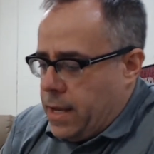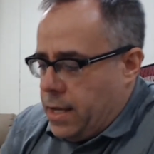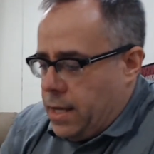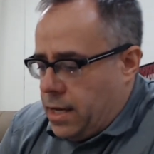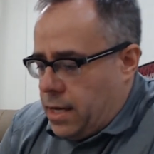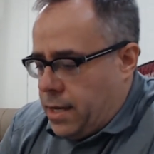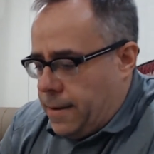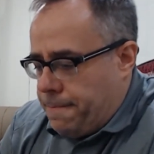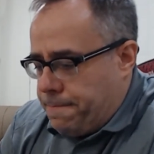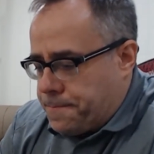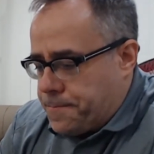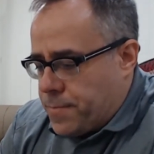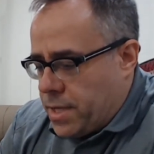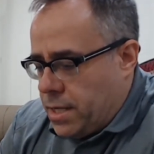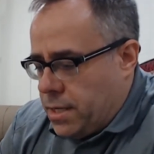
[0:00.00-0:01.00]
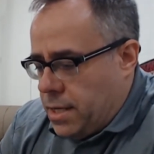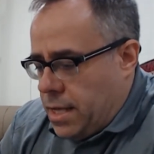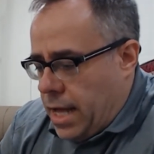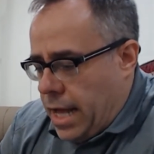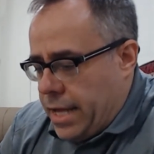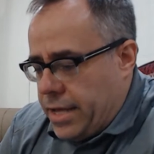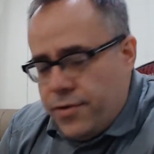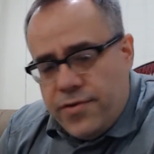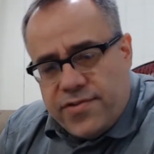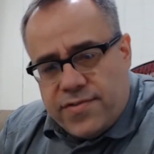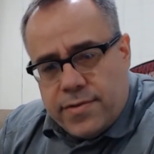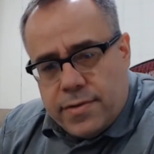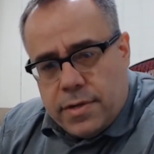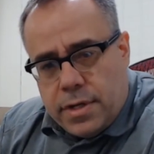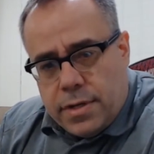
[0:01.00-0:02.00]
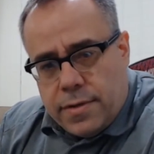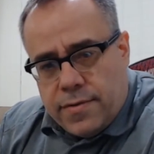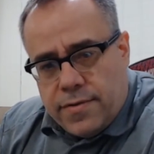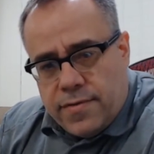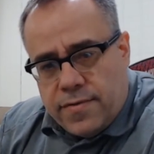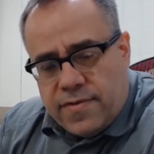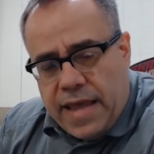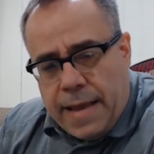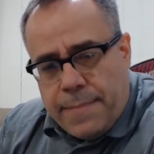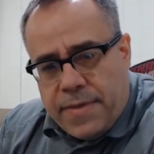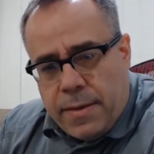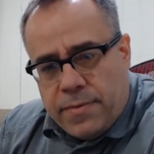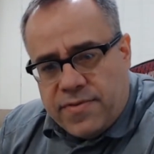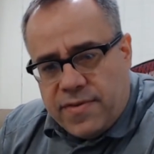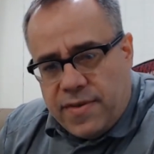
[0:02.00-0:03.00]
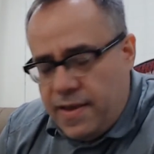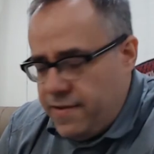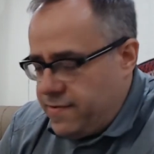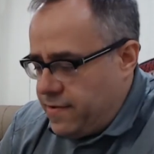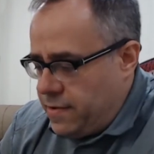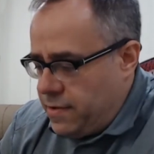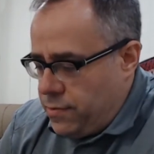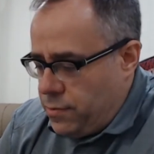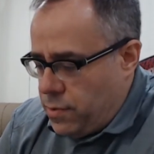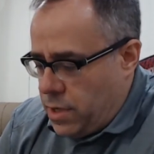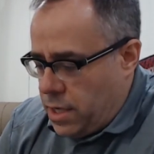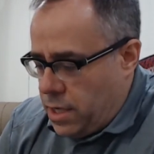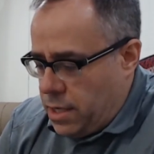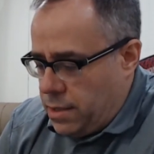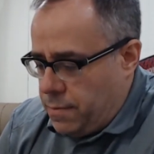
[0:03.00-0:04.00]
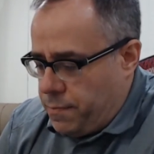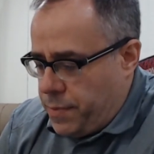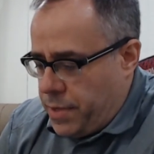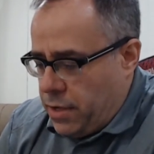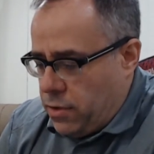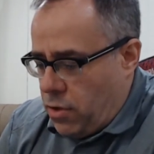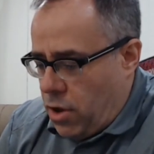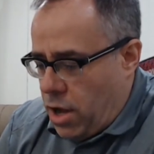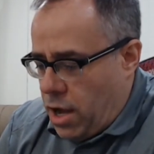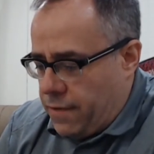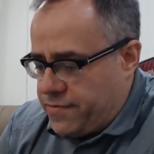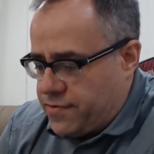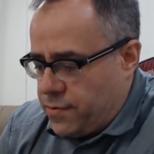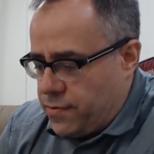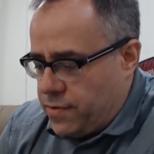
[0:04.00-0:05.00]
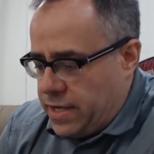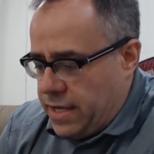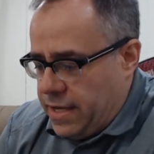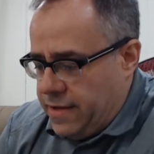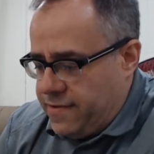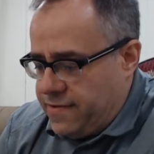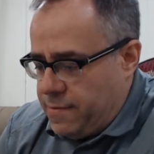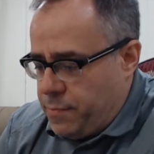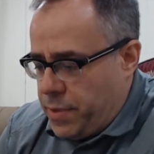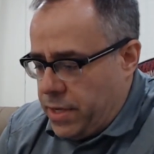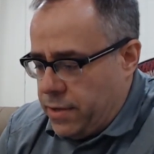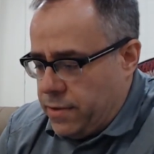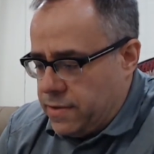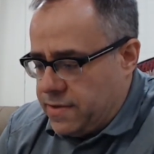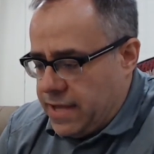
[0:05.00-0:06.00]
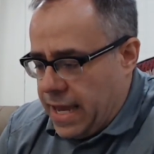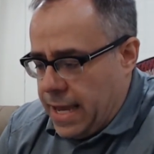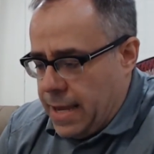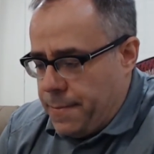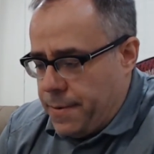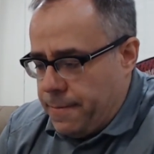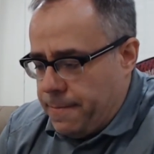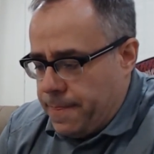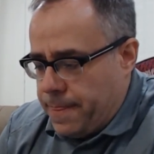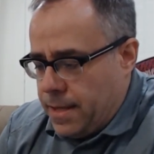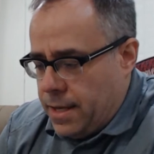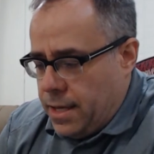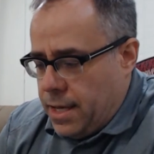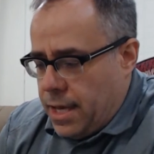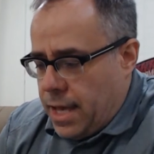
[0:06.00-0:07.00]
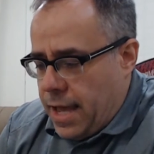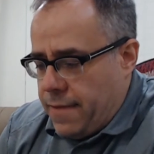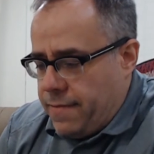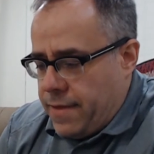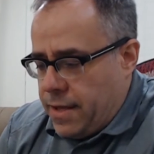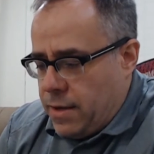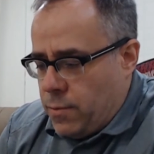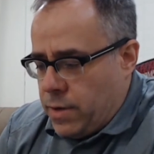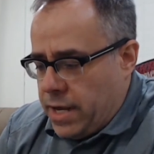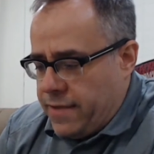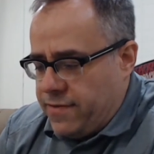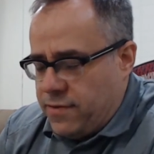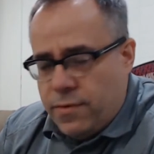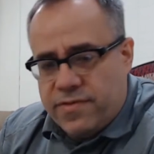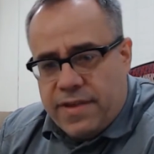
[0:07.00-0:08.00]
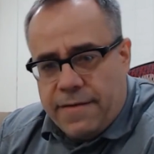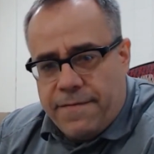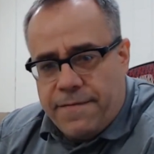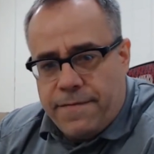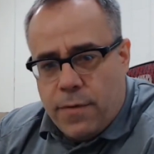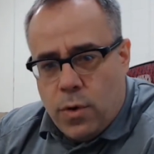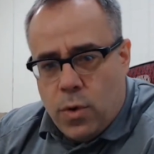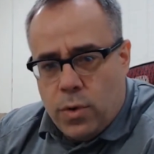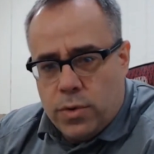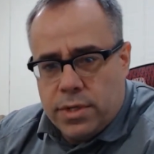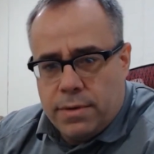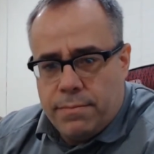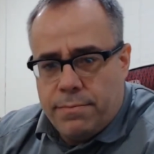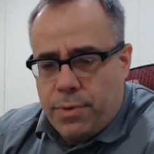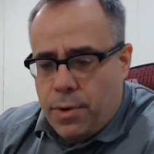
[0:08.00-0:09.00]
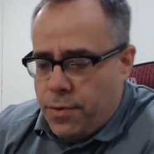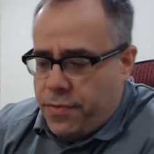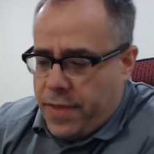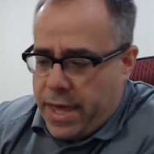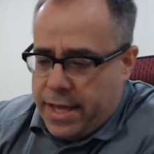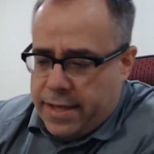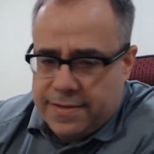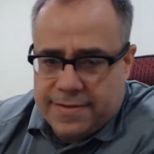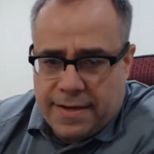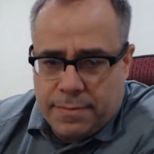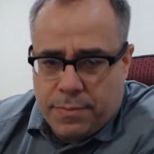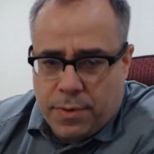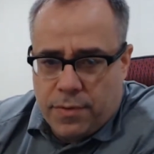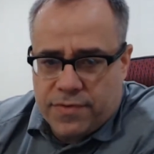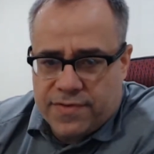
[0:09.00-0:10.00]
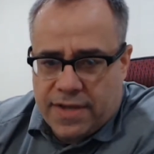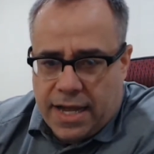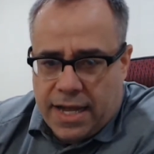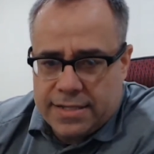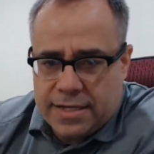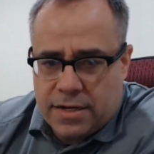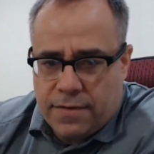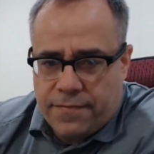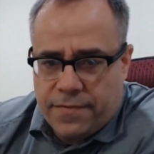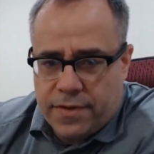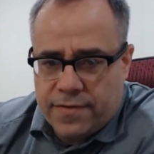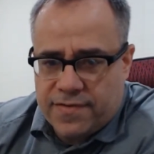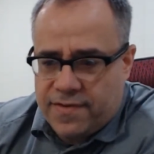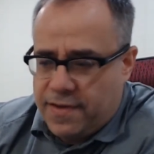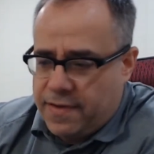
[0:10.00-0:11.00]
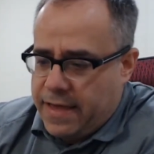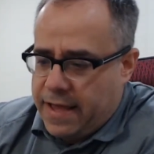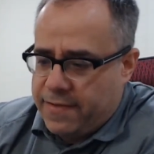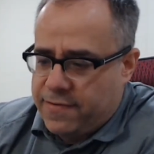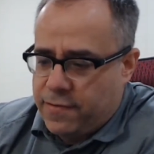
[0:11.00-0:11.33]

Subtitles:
I used tape that was easy to peel off, so the easy peel tape. And then what I do is I fold both ends on both sides. I don't know if you can see that.